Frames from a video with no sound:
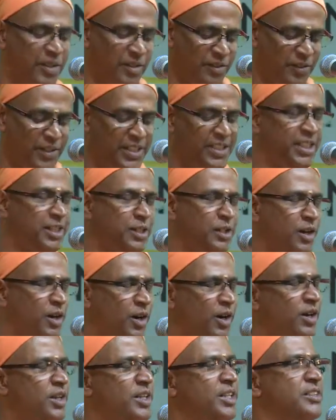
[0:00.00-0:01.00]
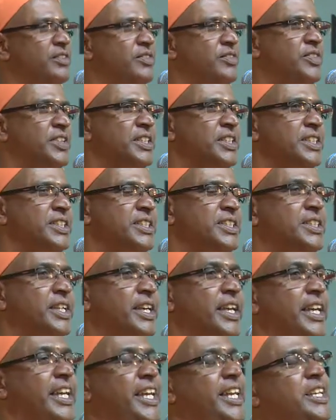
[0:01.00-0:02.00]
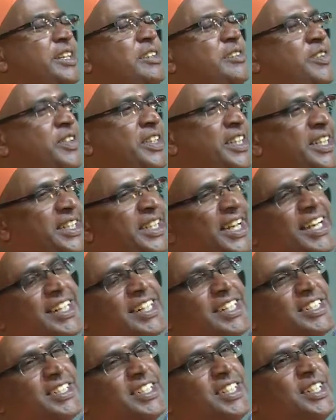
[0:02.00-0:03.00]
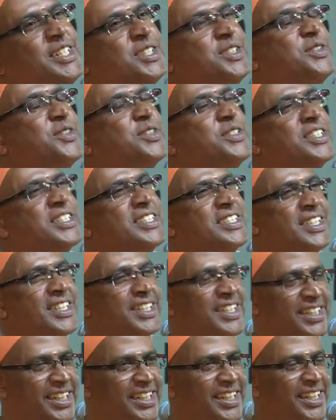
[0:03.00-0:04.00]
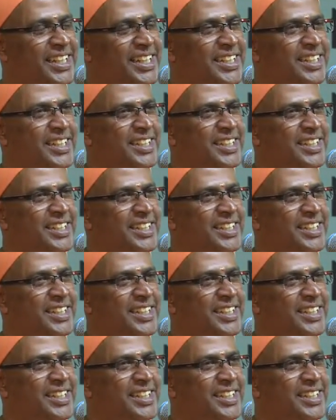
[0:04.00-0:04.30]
within all of us, infinite energy resources are there.